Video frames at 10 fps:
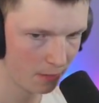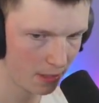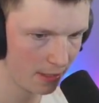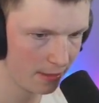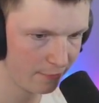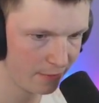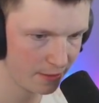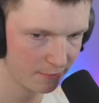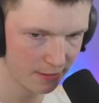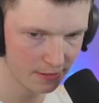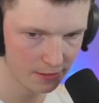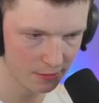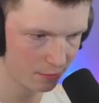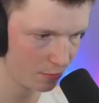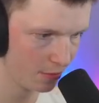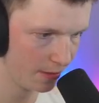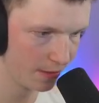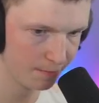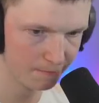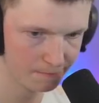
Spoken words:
Clear the flight directors because we don't need them.